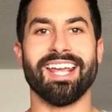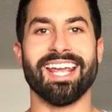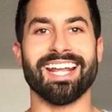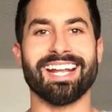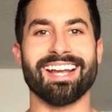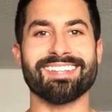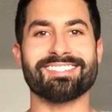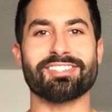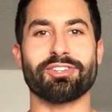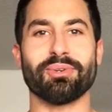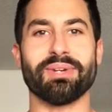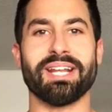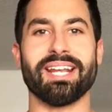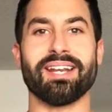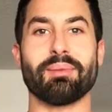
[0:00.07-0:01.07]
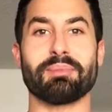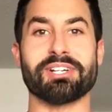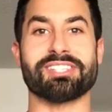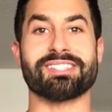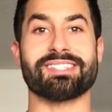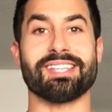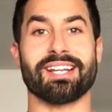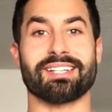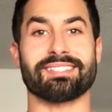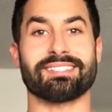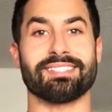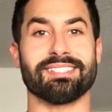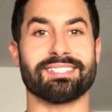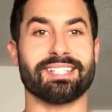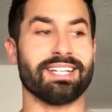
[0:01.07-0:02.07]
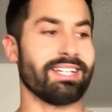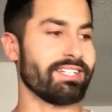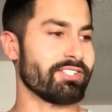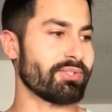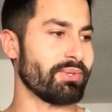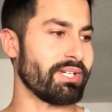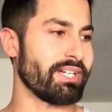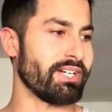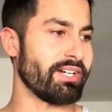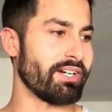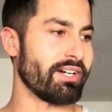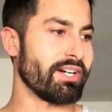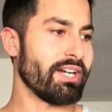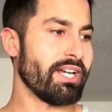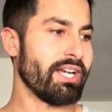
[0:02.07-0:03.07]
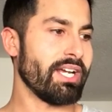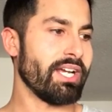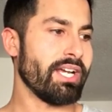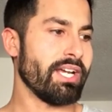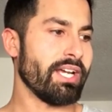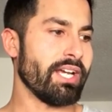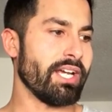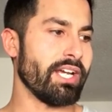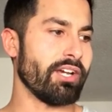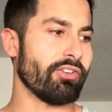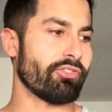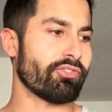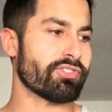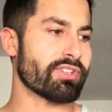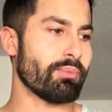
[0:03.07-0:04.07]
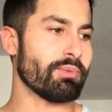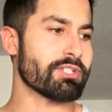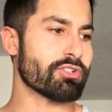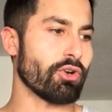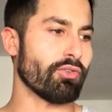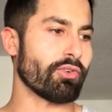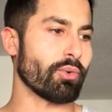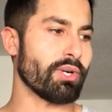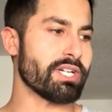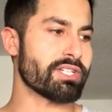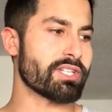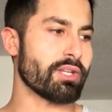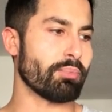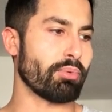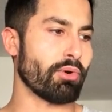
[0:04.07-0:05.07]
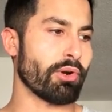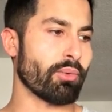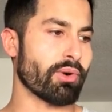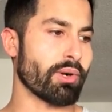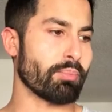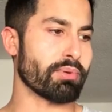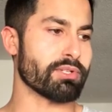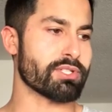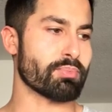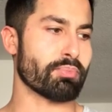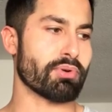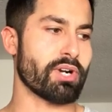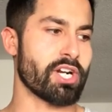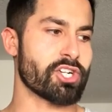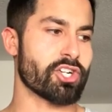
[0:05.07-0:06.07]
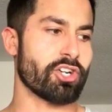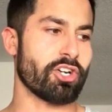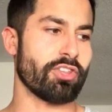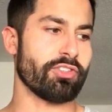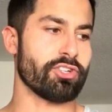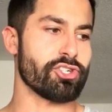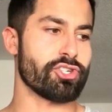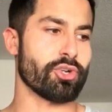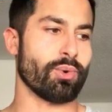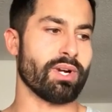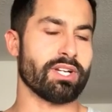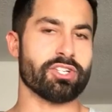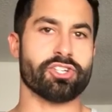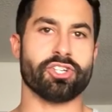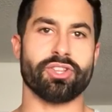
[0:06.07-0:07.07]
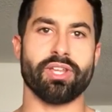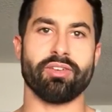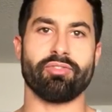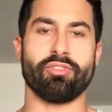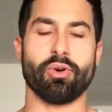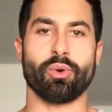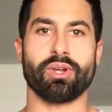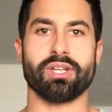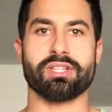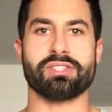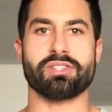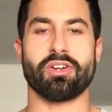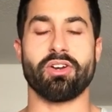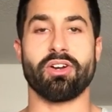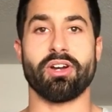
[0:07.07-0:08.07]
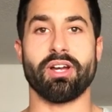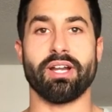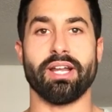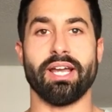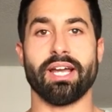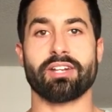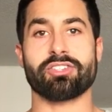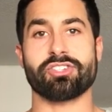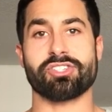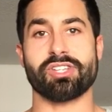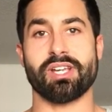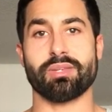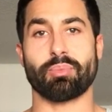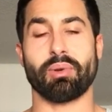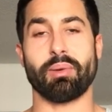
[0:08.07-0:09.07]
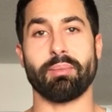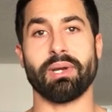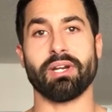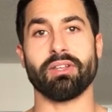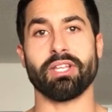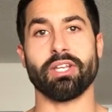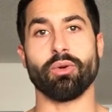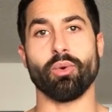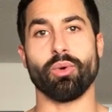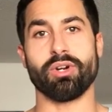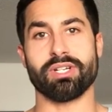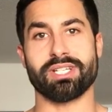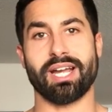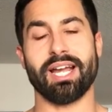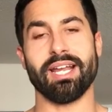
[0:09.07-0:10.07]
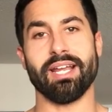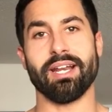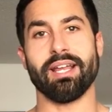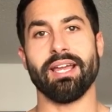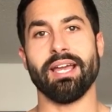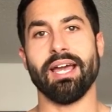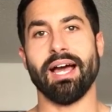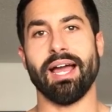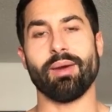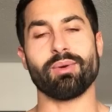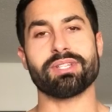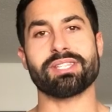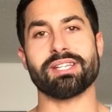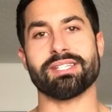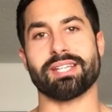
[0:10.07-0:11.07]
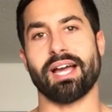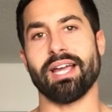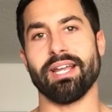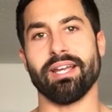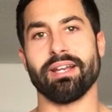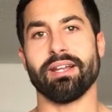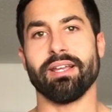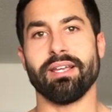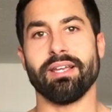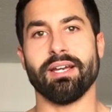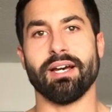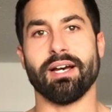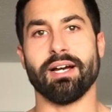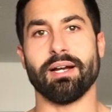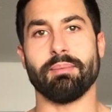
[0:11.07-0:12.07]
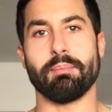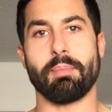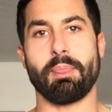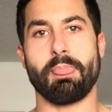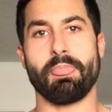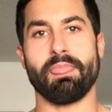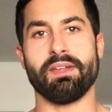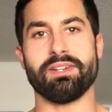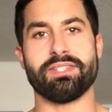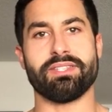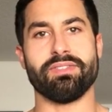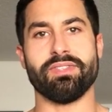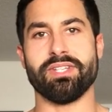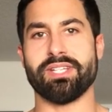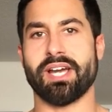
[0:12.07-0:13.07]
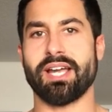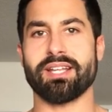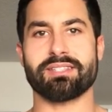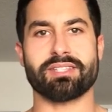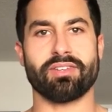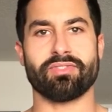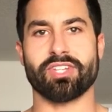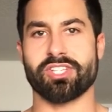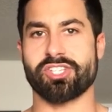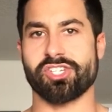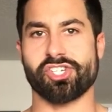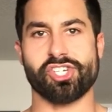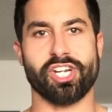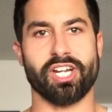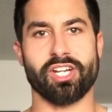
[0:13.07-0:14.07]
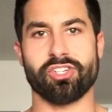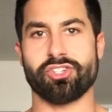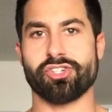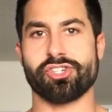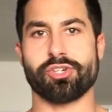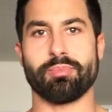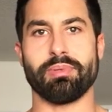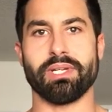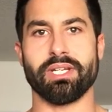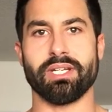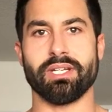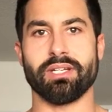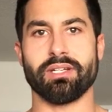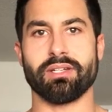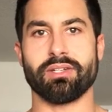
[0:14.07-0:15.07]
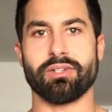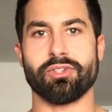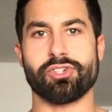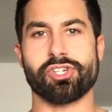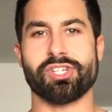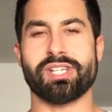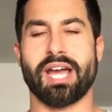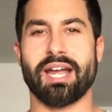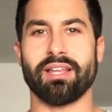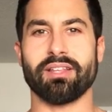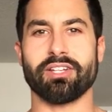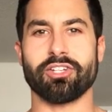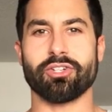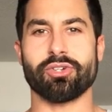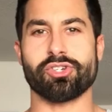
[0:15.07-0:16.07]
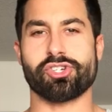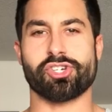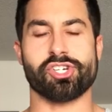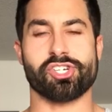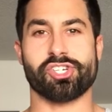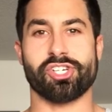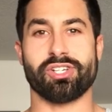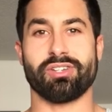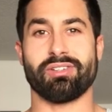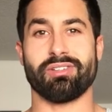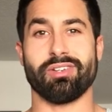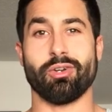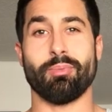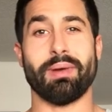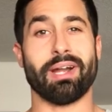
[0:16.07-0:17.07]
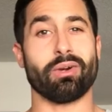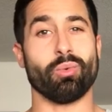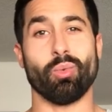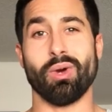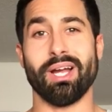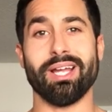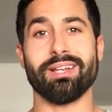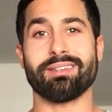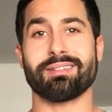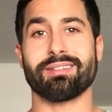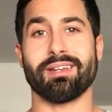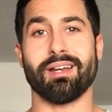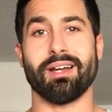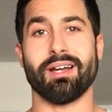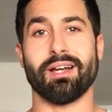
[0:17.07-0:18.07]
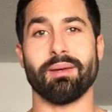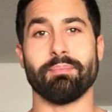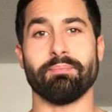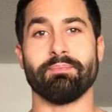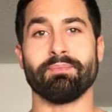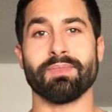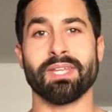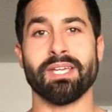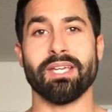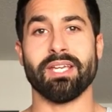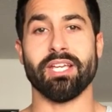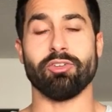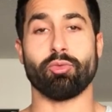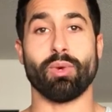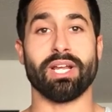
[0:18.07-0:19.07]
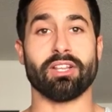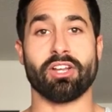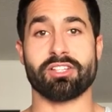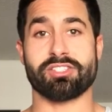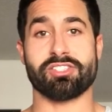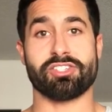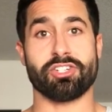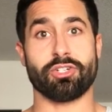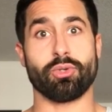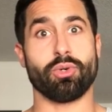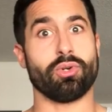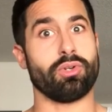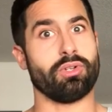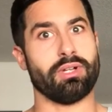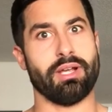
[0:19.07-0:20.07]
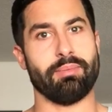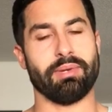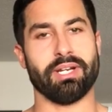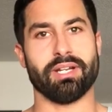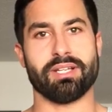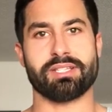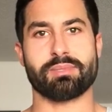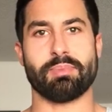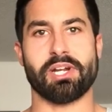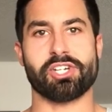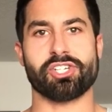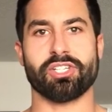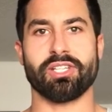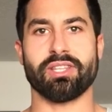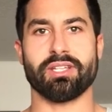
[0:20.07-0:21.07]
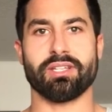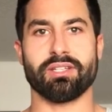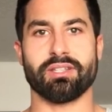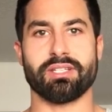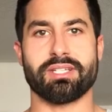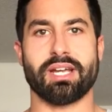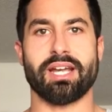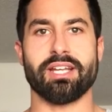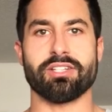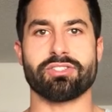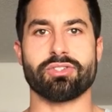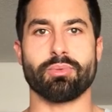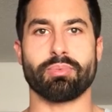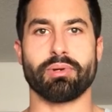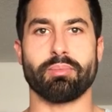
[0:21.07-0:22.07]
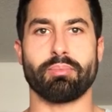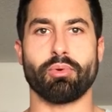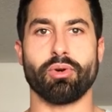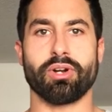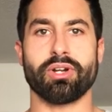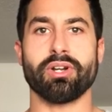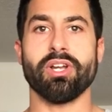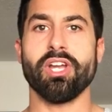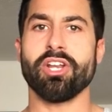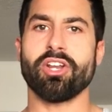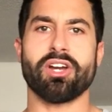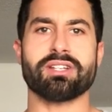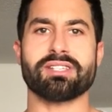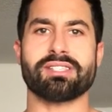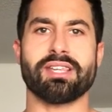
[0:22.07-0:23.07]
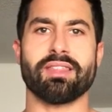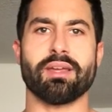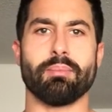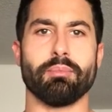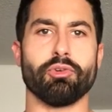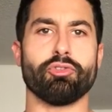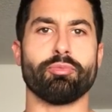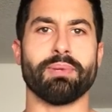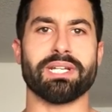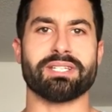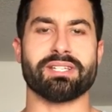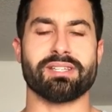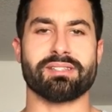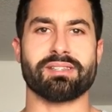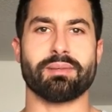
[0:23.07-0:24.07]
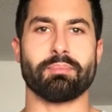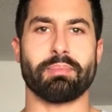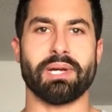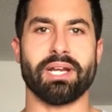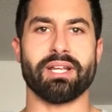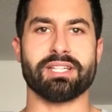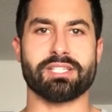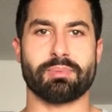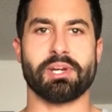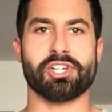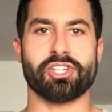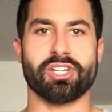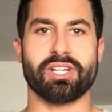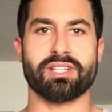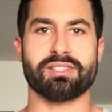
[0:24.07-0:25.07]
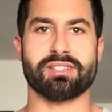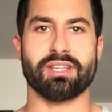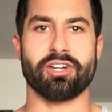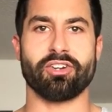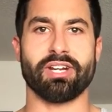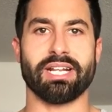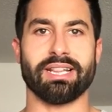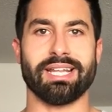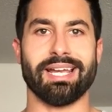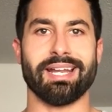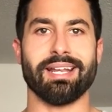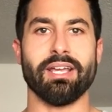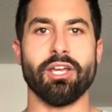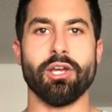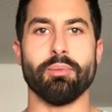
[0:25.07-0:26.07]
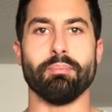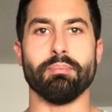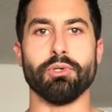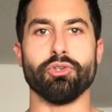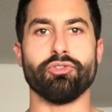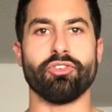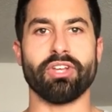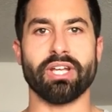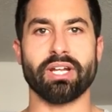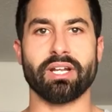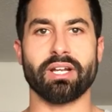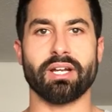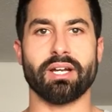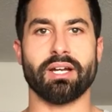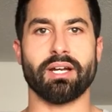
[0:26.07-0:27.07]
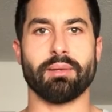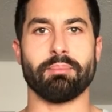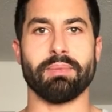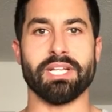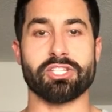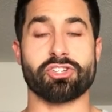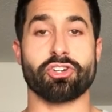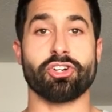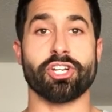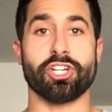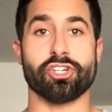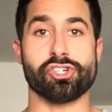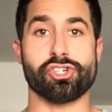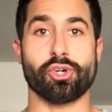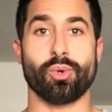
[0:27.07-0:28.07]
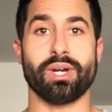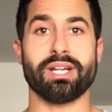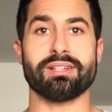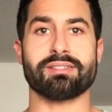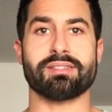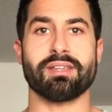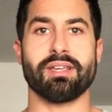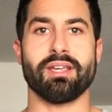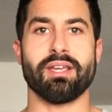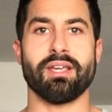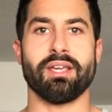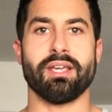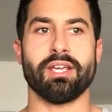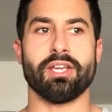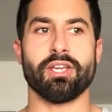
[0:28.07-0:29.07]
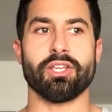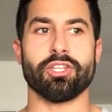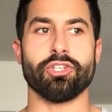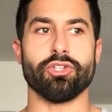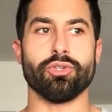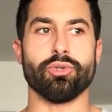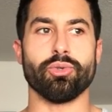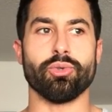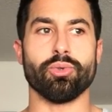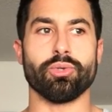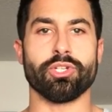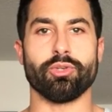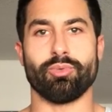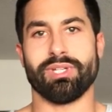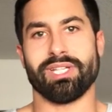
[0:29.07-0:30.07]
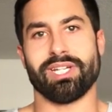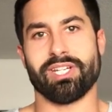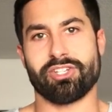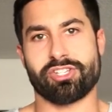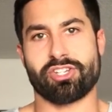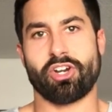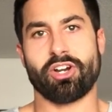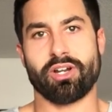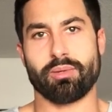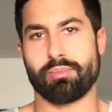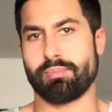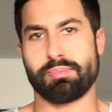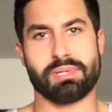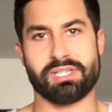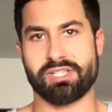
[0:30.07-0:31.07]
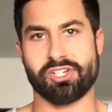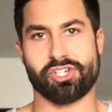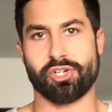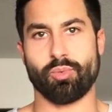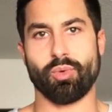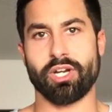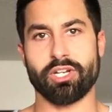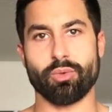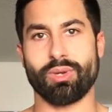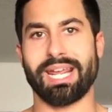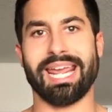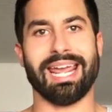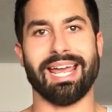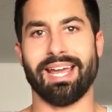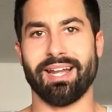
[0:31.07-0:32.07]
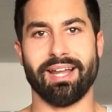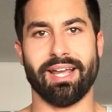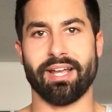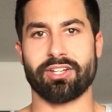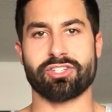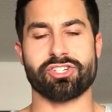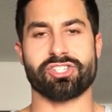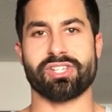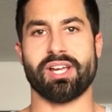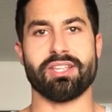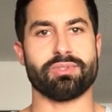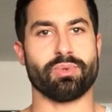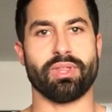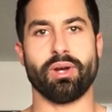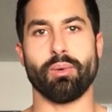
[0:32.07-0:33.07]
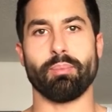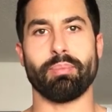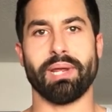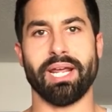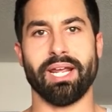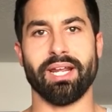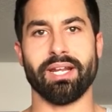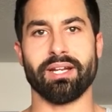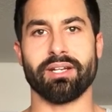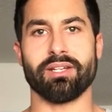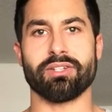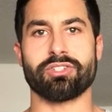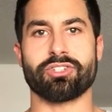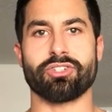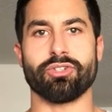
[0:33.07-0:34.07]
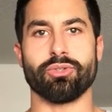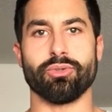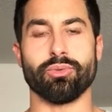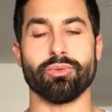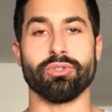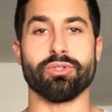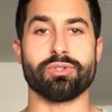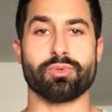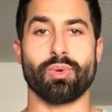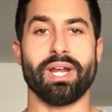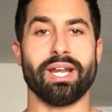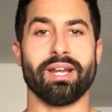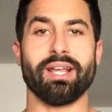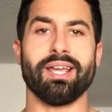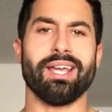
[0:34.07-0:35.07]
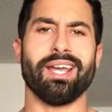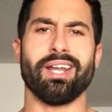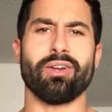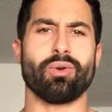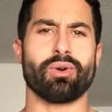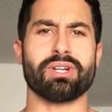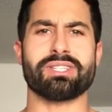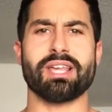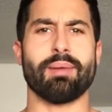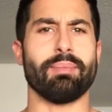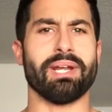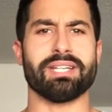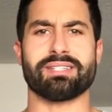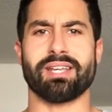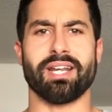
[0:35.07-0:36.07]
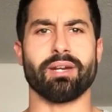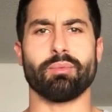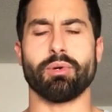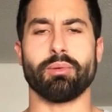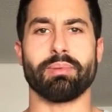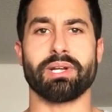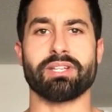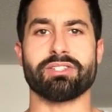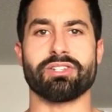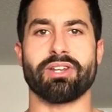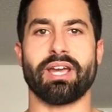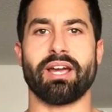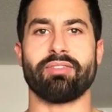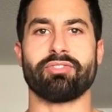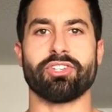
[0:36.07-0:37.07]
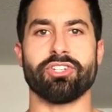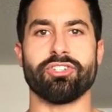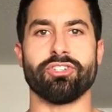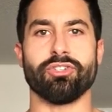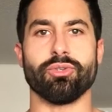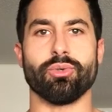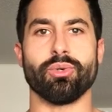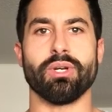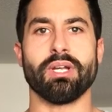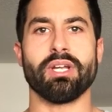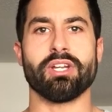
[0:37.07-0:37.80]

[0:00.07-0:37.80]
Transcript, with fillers: Hey guys, Q&A number six. Let's get into it here. If someone's overweight to the point where it puts pressure on their joint, should they focus on exercise primarily or diet? I would say diet. Um, the, the diet stuff doesn't change. You should be you should dial in your nutrition no matter what. Um, if weight loss is your goal, I mean, especially the, the diet's super important. Not to say that movement isn't, but especially considering that moving um, is hurting your joints you you really just aren't in a position where you can exercise without pain to lose weight and nor is that maintainable because you'd have to do